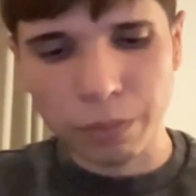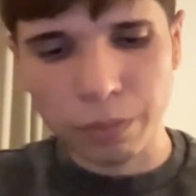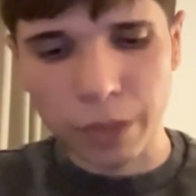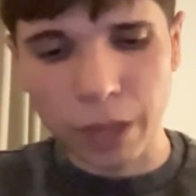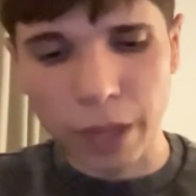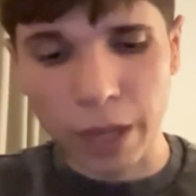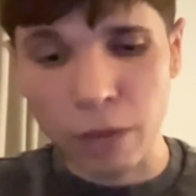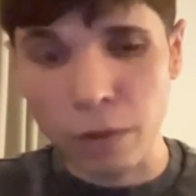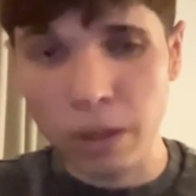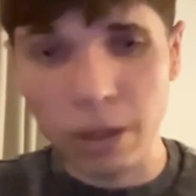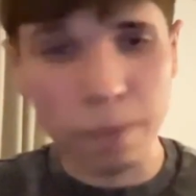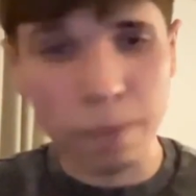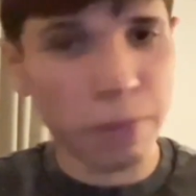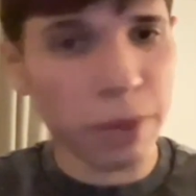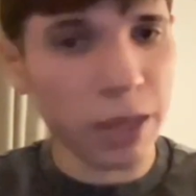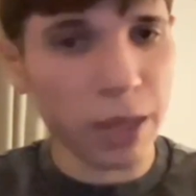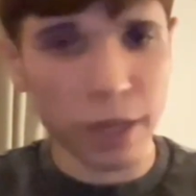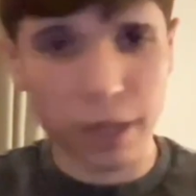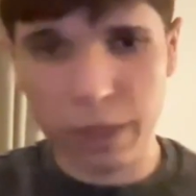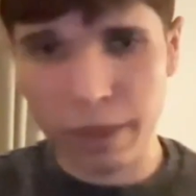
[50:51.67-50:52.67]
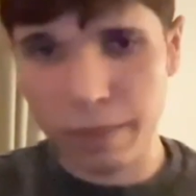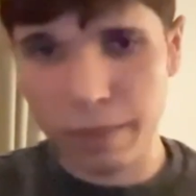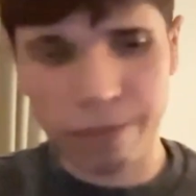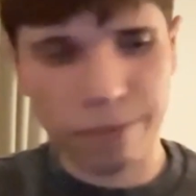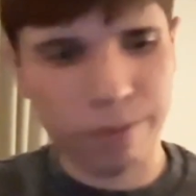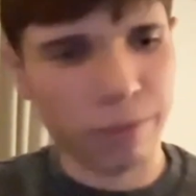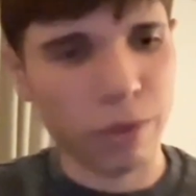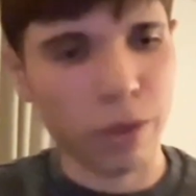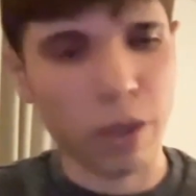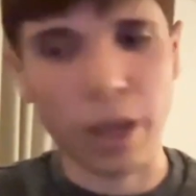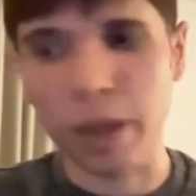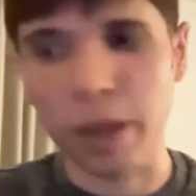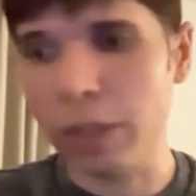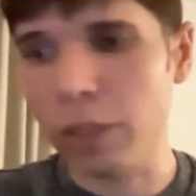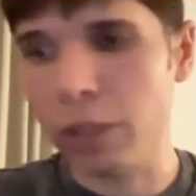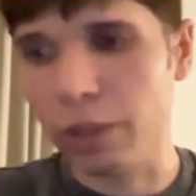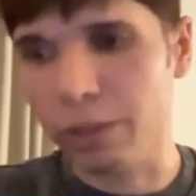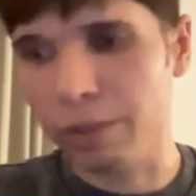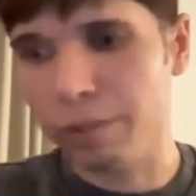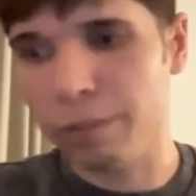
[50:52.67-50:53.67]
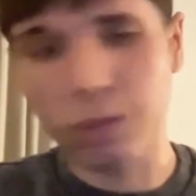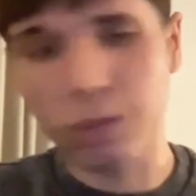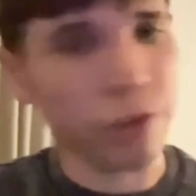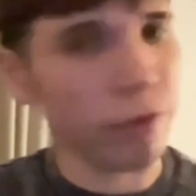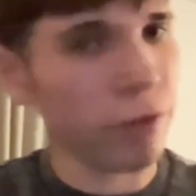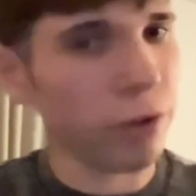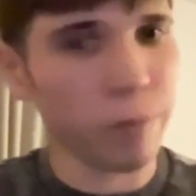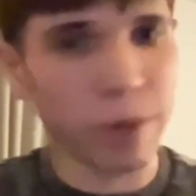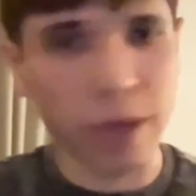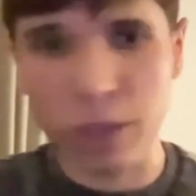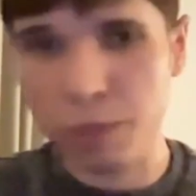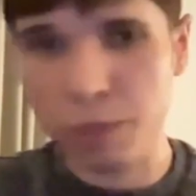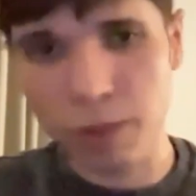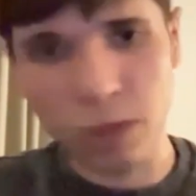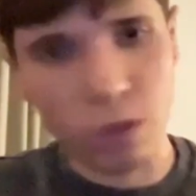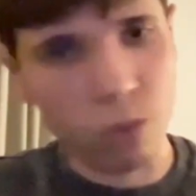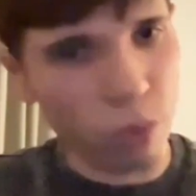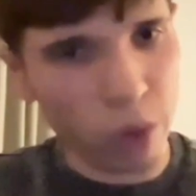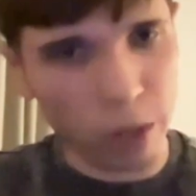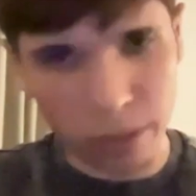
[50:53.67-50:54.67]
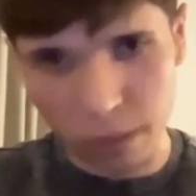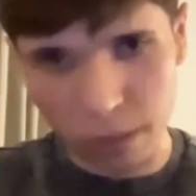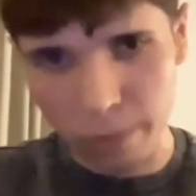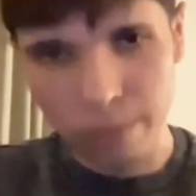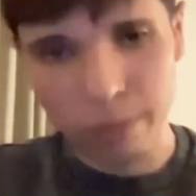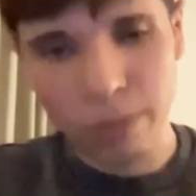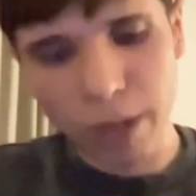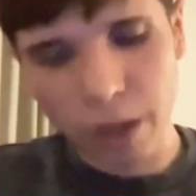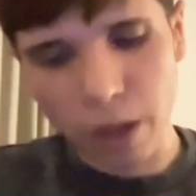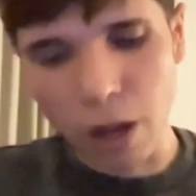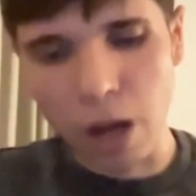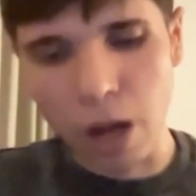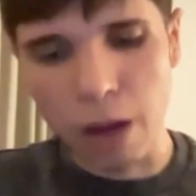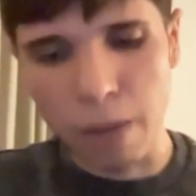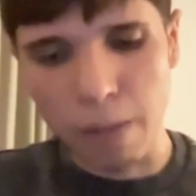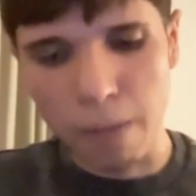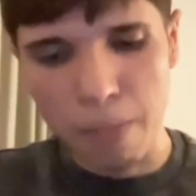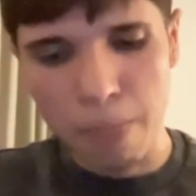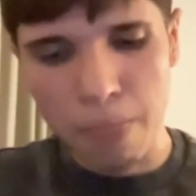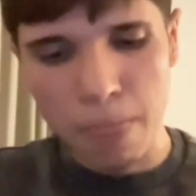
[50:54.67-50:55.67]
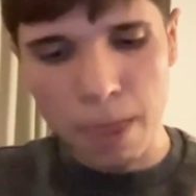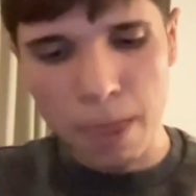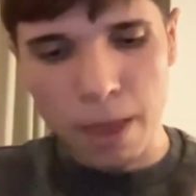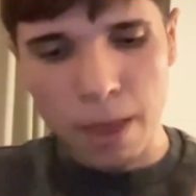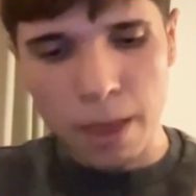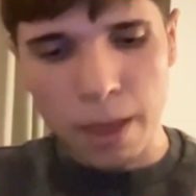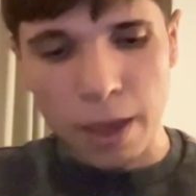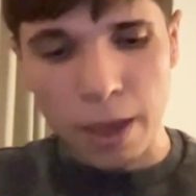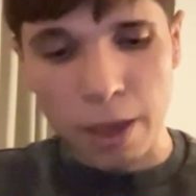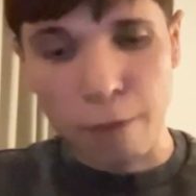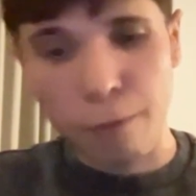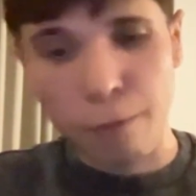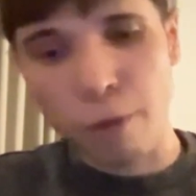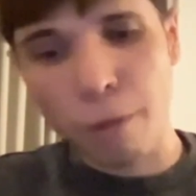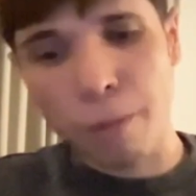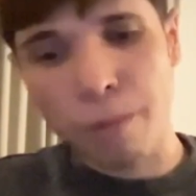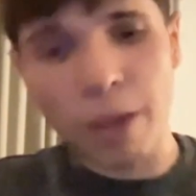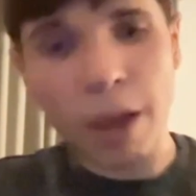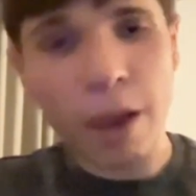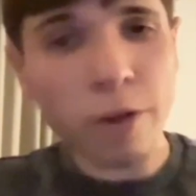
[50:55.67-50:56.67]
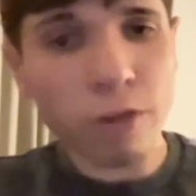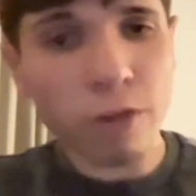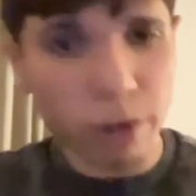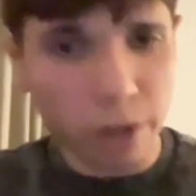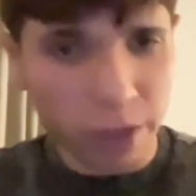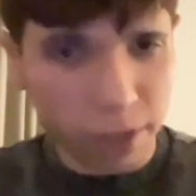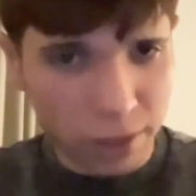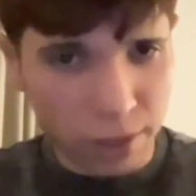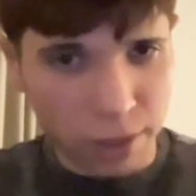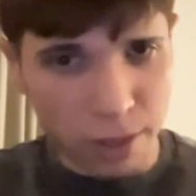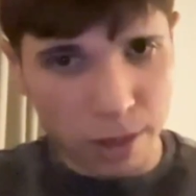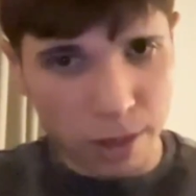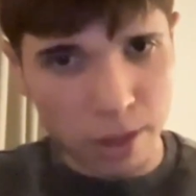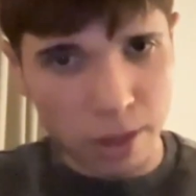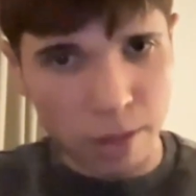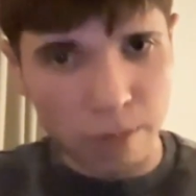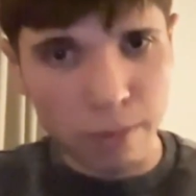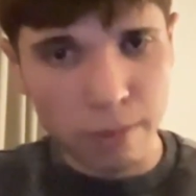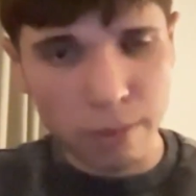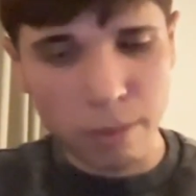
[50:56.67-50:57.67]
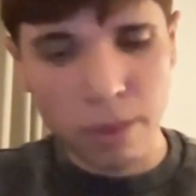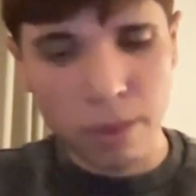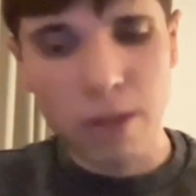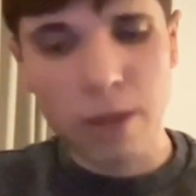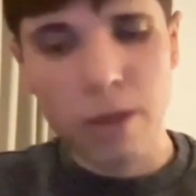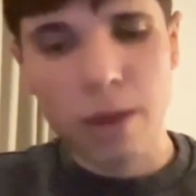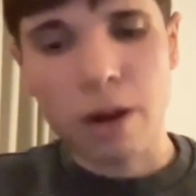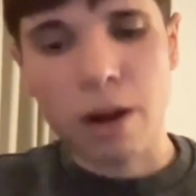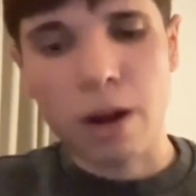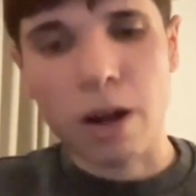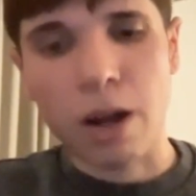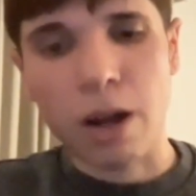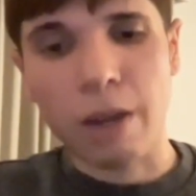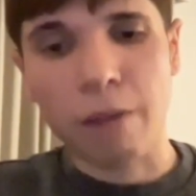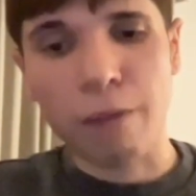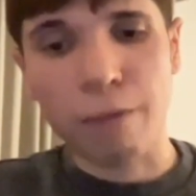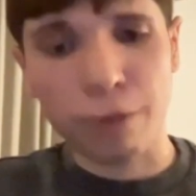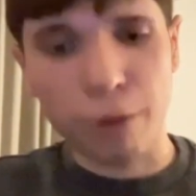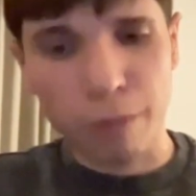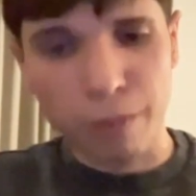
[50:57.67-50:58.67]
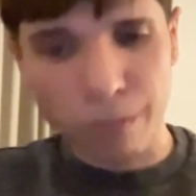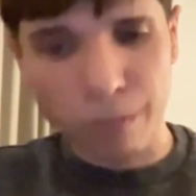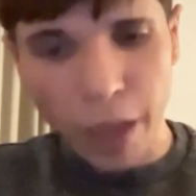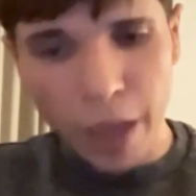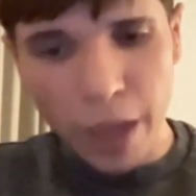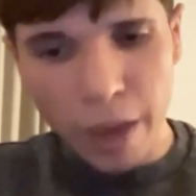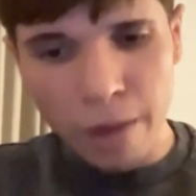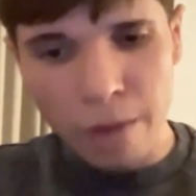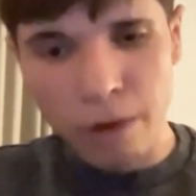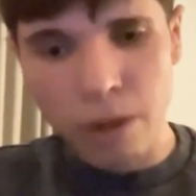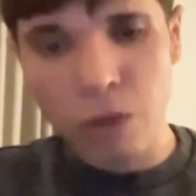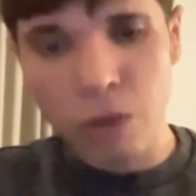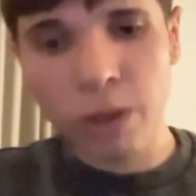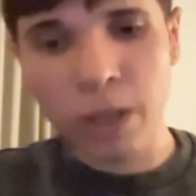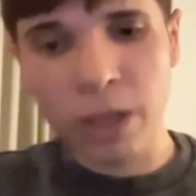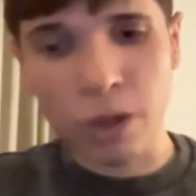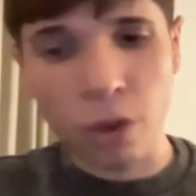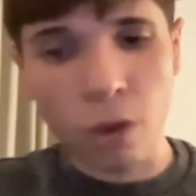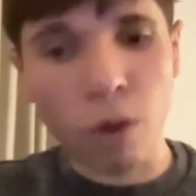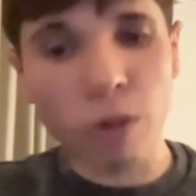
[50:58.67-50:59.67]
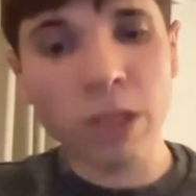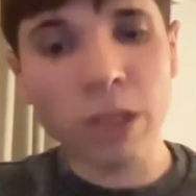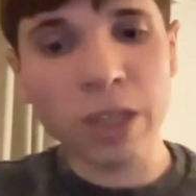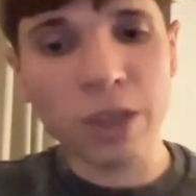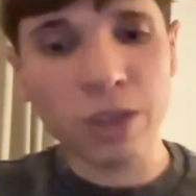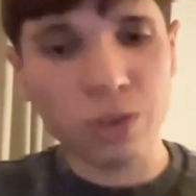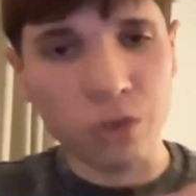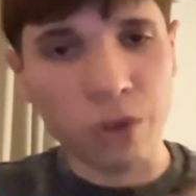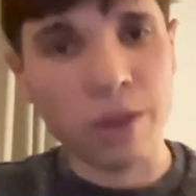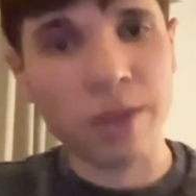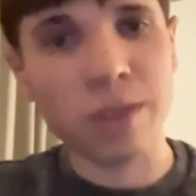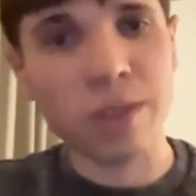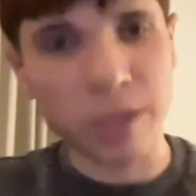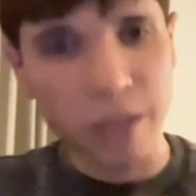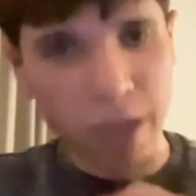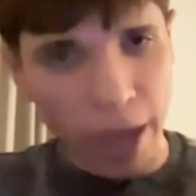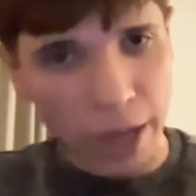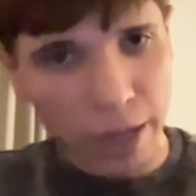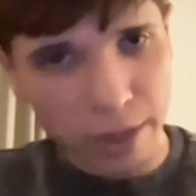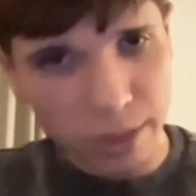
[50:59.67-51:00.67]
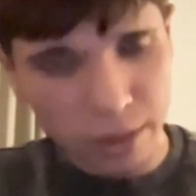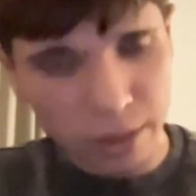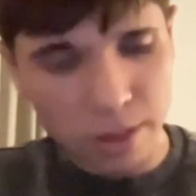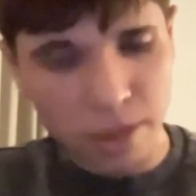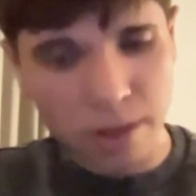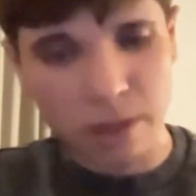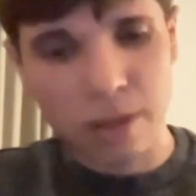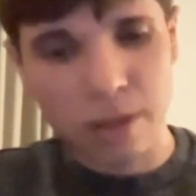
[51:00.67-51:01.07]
you can pick, whichever ASP you want. And from there, you're in the system, and from there, you can only transact